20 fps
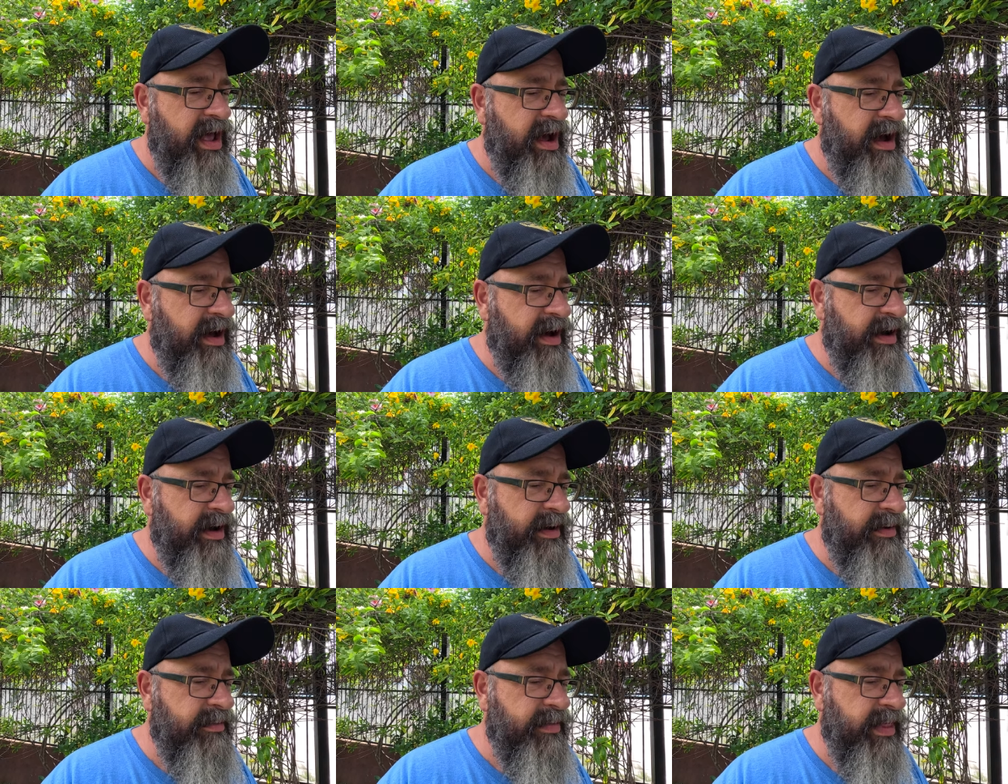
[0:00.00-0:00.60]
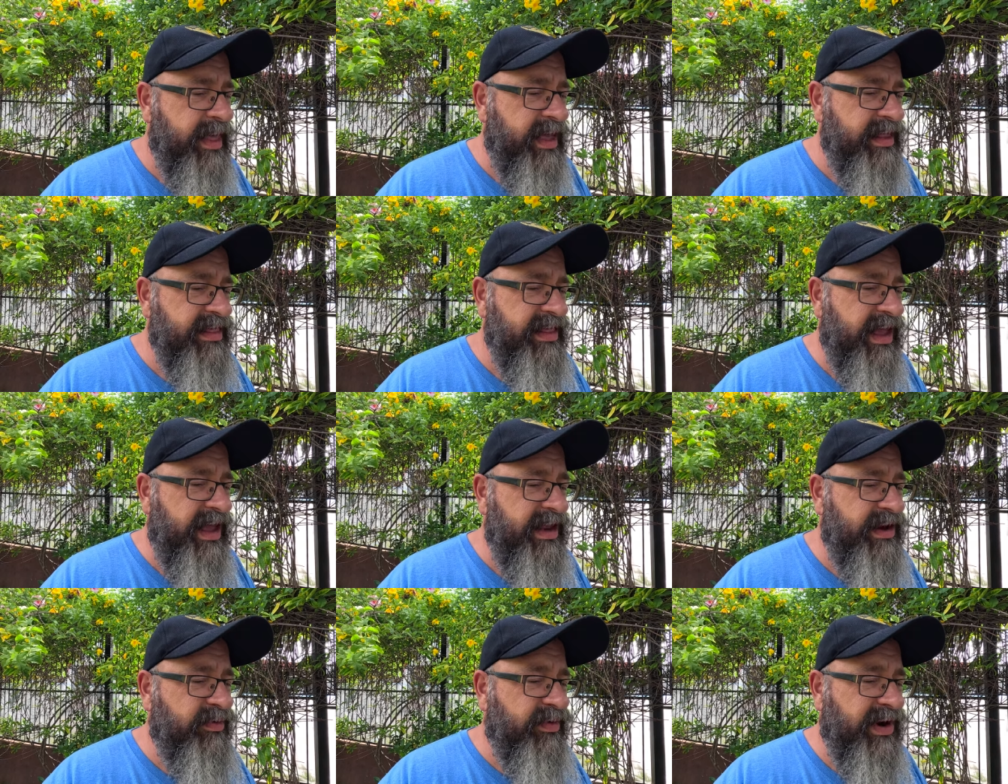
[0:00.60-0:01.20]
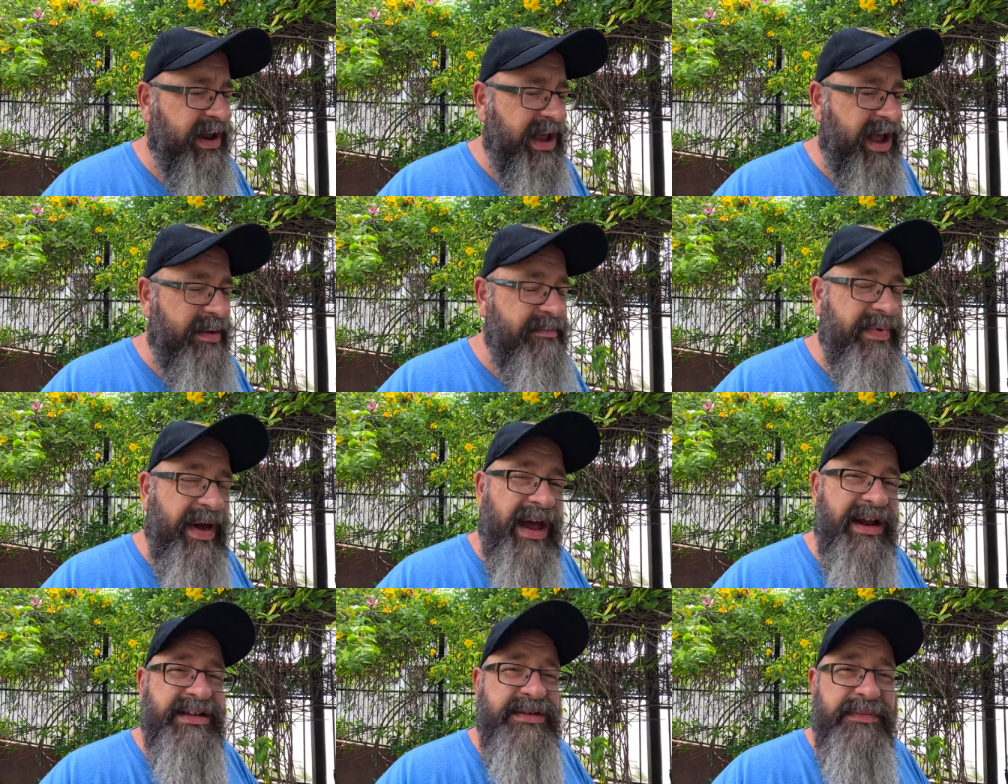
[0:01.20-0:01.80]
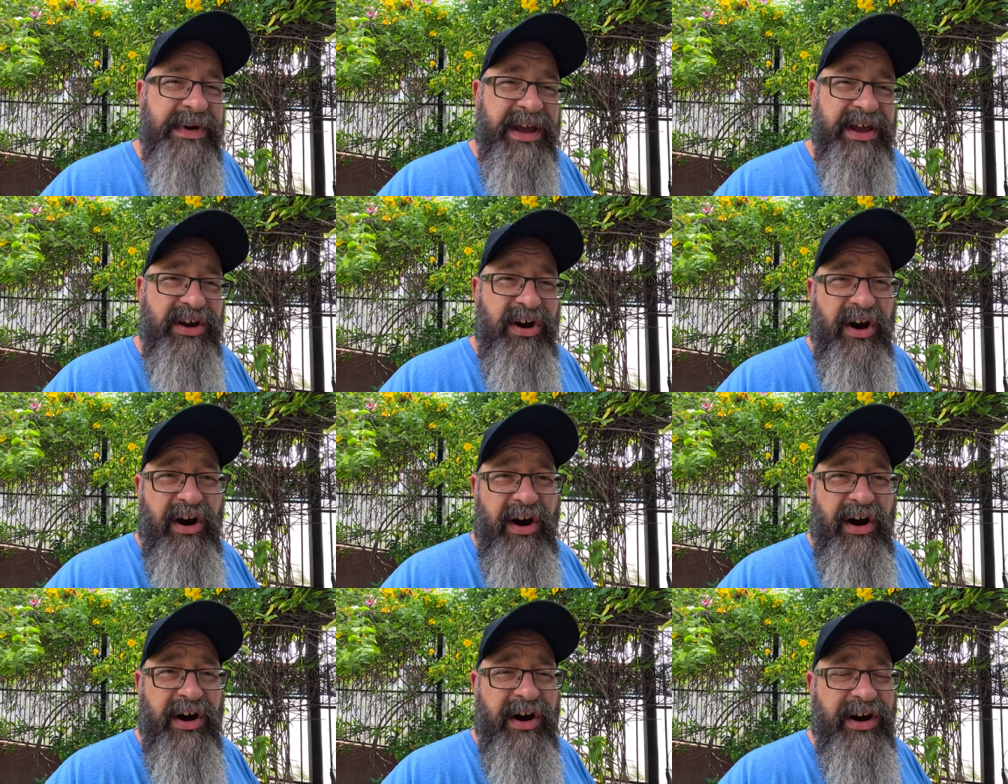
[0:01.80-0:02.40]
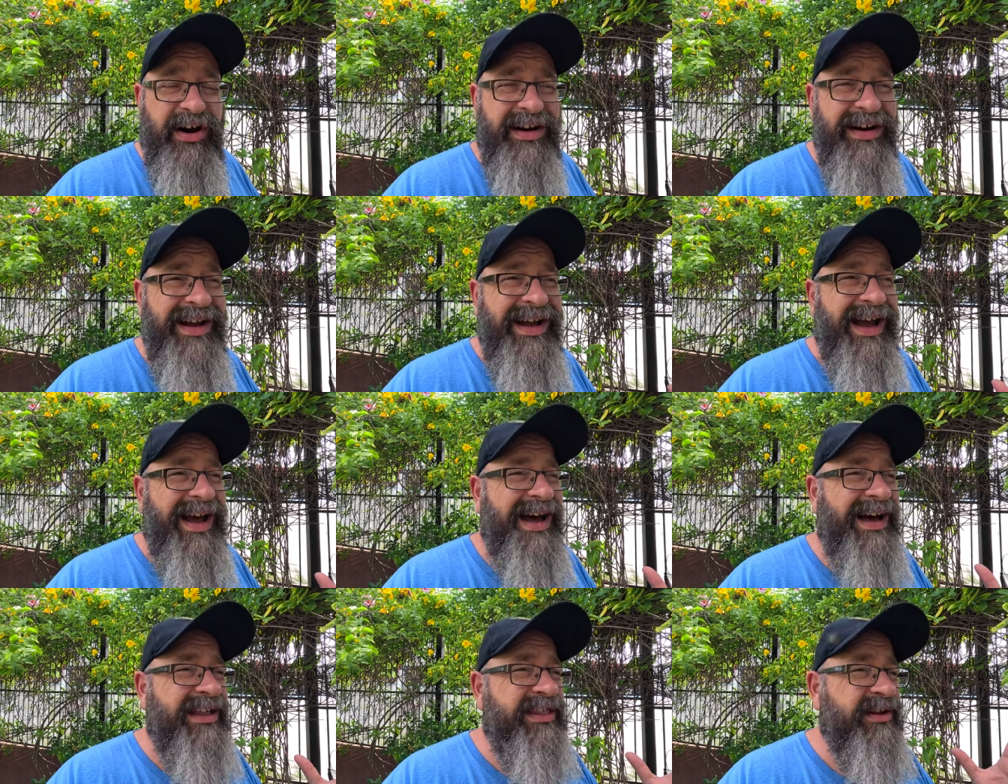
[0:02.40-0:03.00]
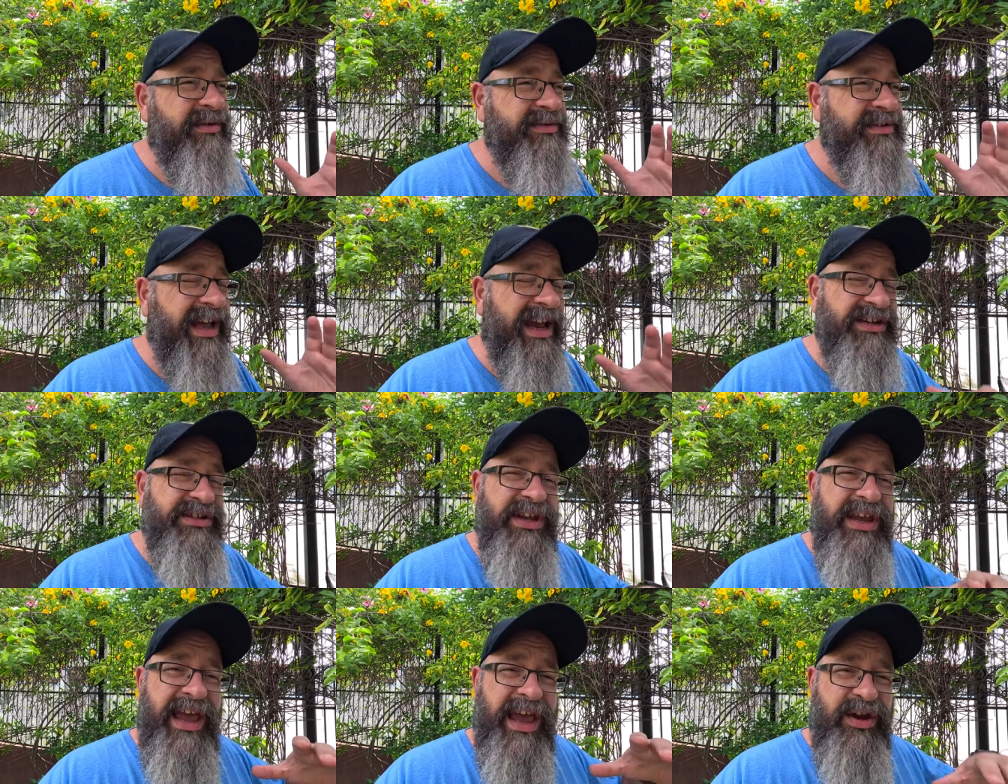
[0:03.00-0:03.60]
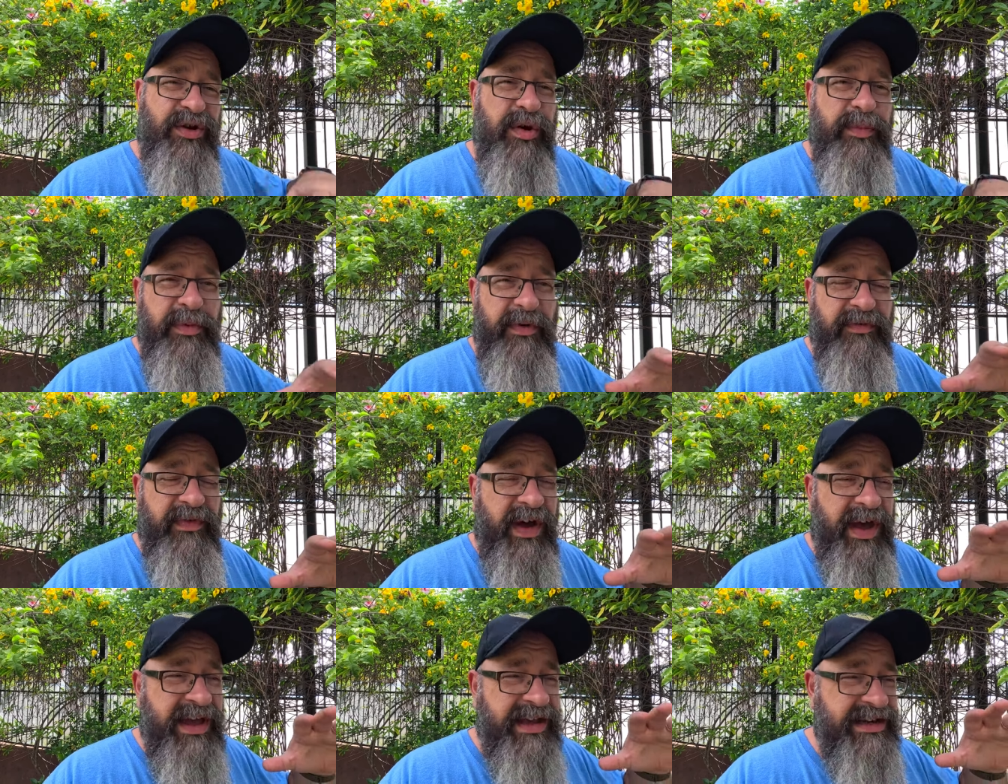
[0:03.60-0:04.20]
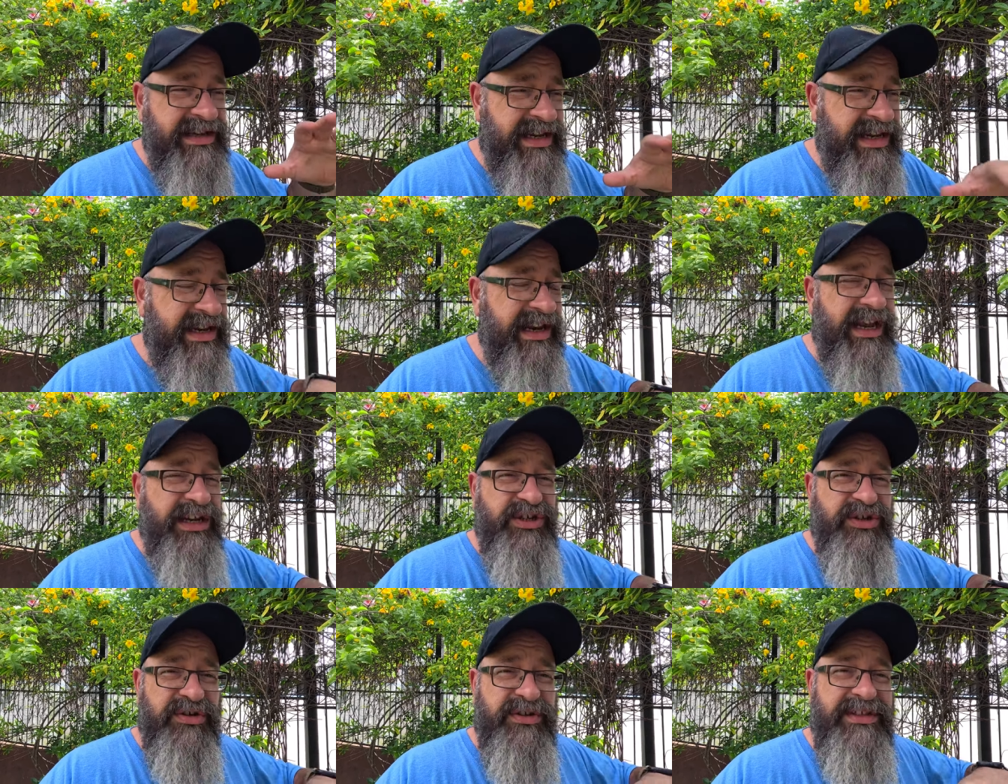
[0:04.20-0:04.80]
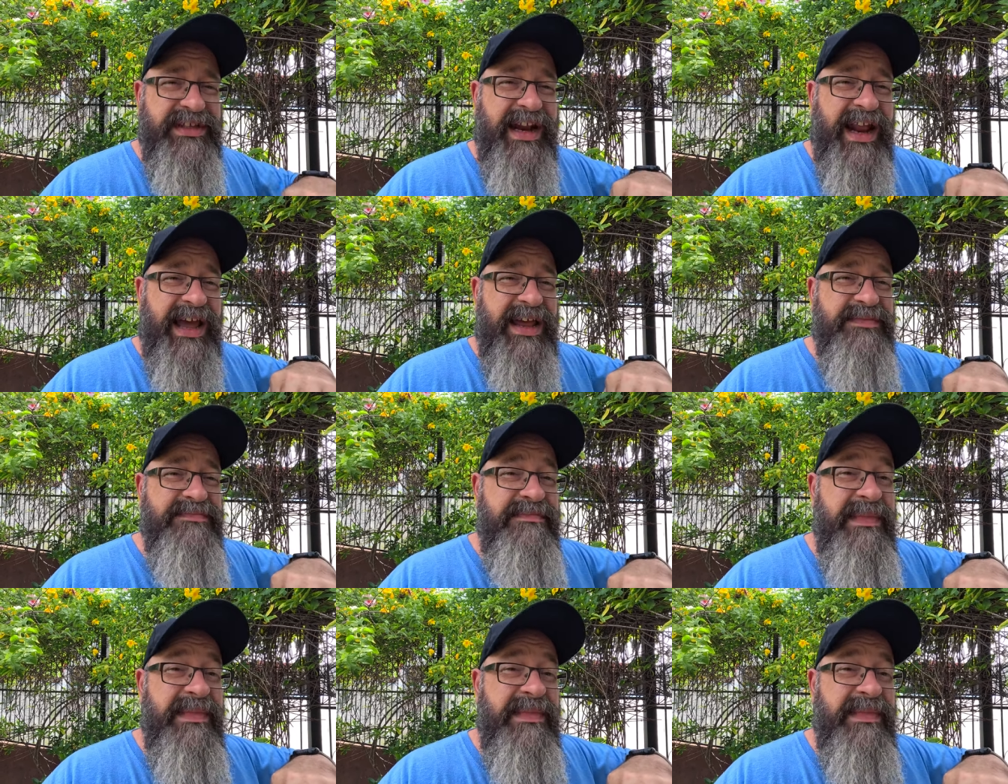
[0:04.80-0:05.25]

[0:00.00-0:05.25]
And then when I got back to my car, there was actually a group of teenagers that I had